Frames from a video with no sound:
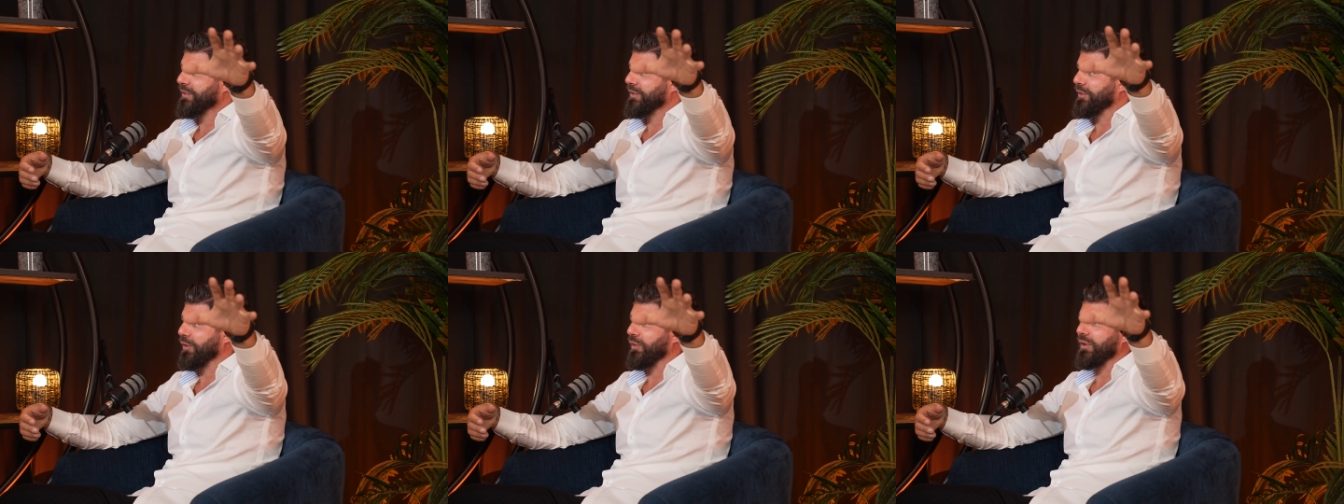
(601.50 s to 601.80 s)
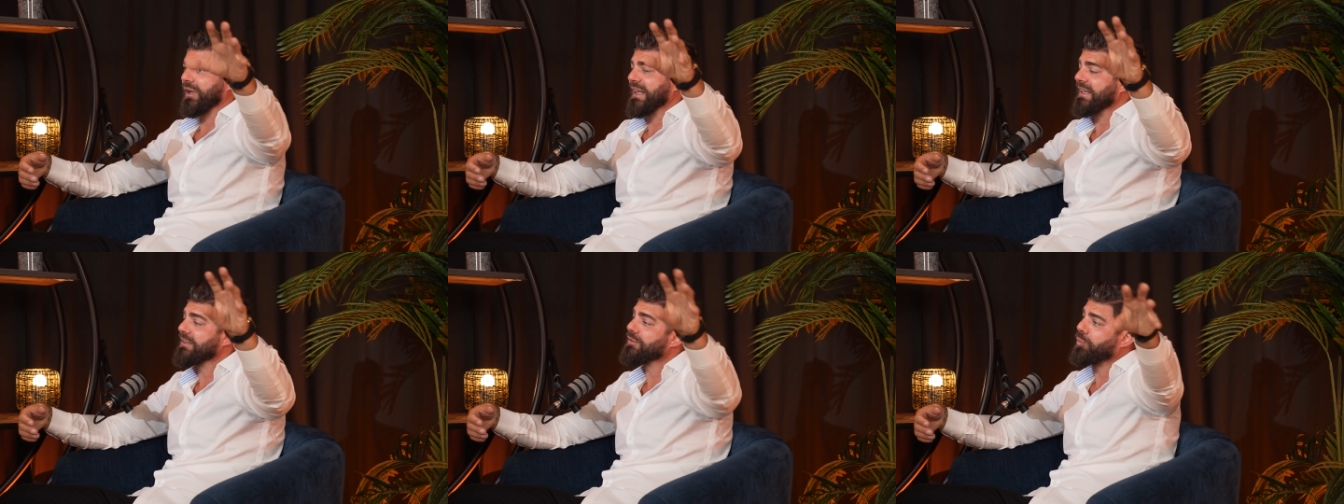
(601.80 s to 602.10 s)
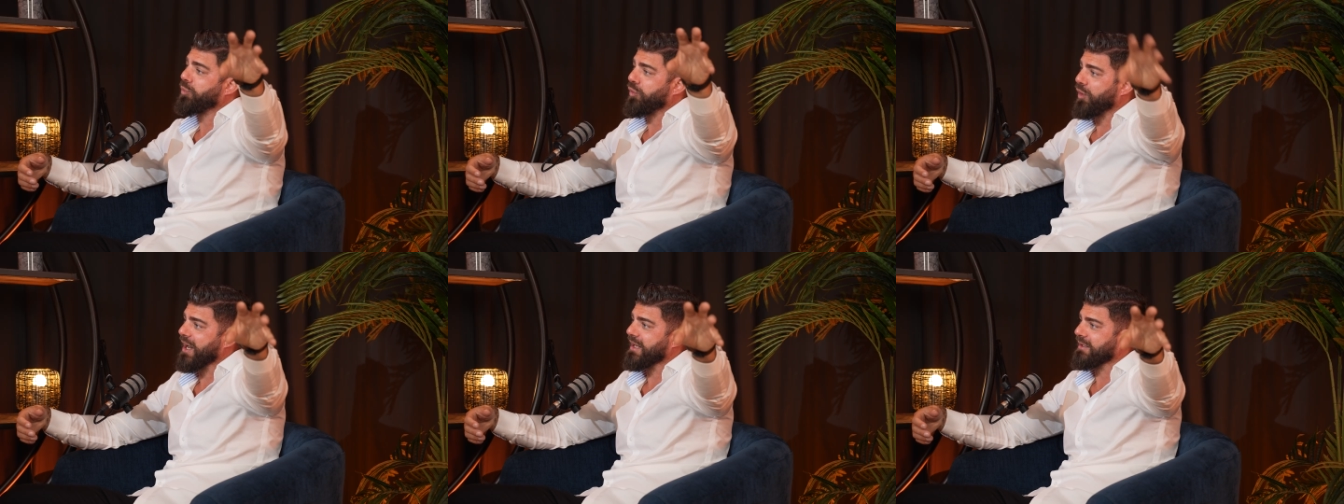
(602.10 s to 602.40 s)
So his
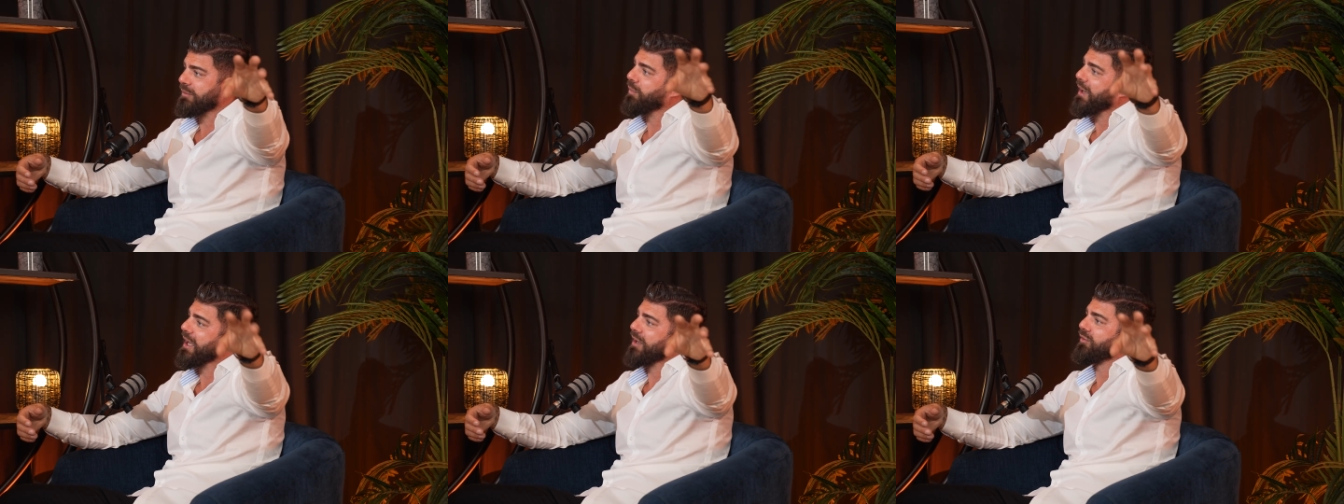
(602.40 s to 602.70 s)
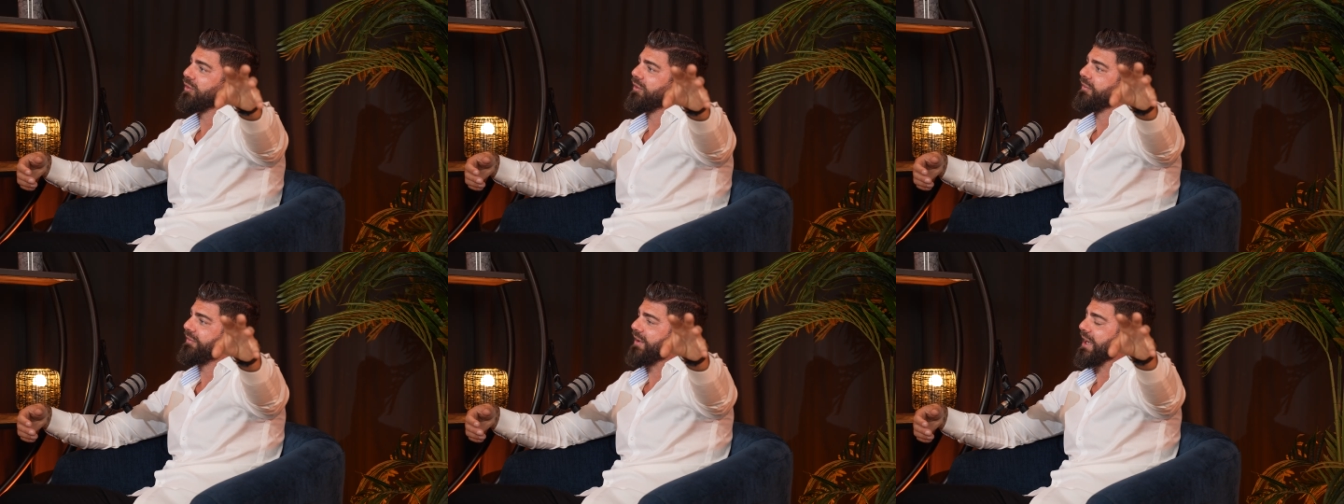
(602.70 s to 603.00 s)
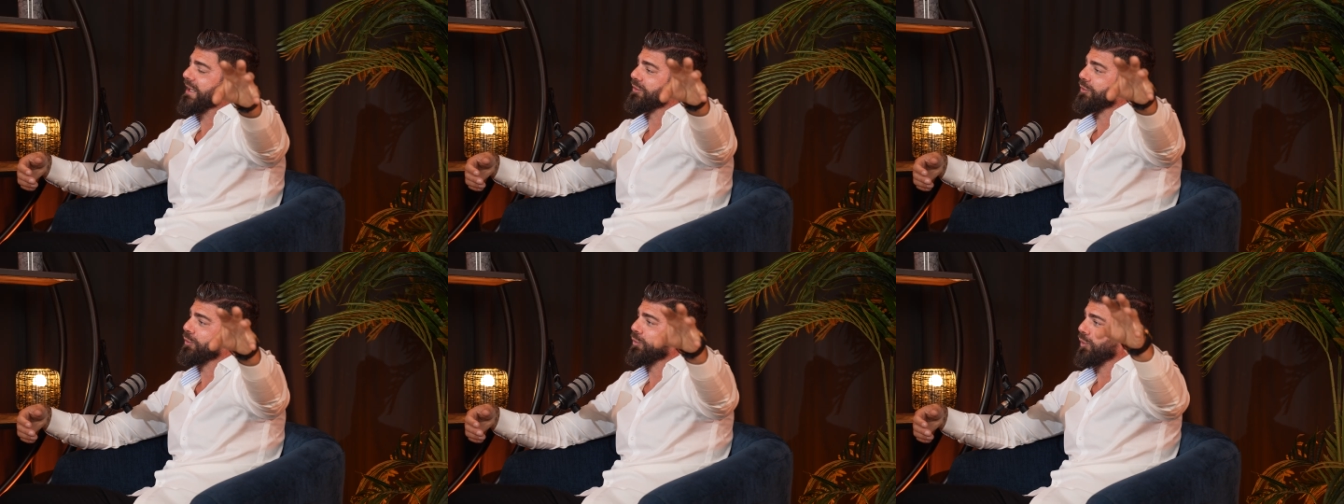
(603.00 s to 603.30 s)
price buying from
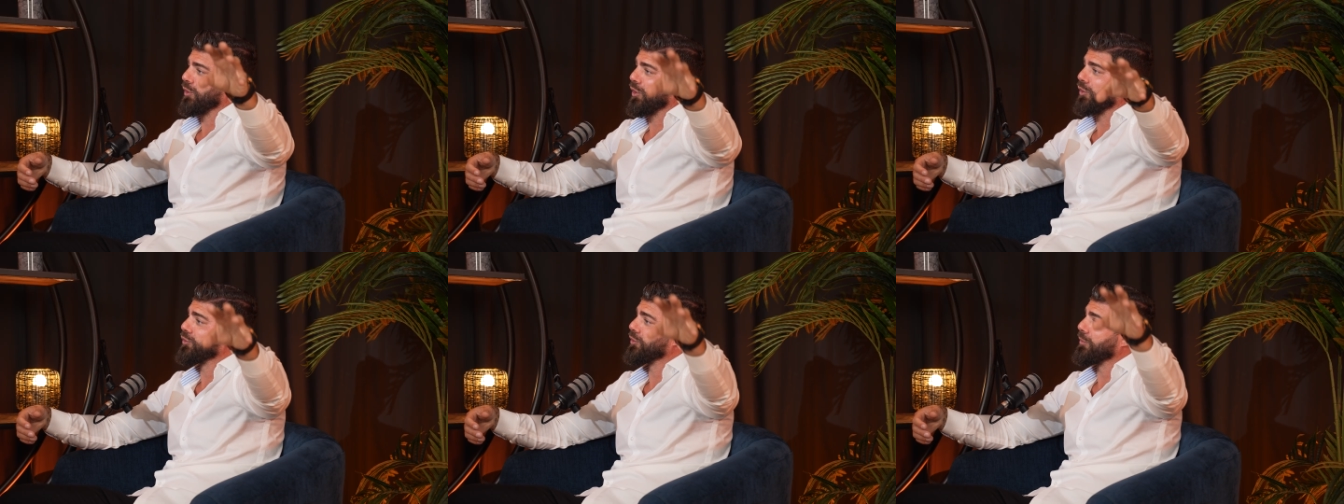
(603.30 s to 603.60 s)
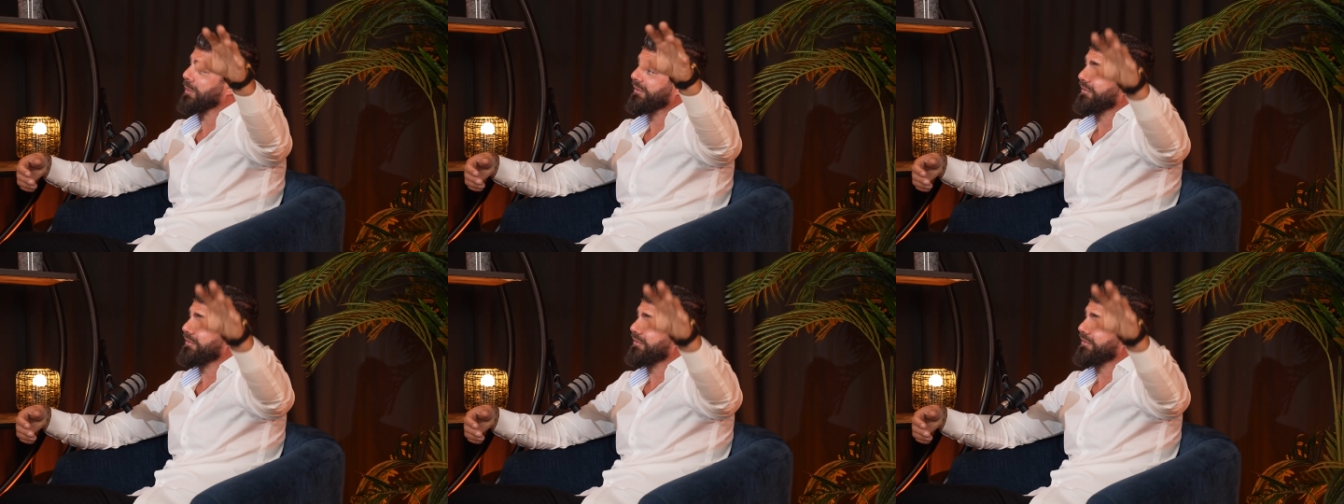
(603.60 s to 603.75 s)
factory will also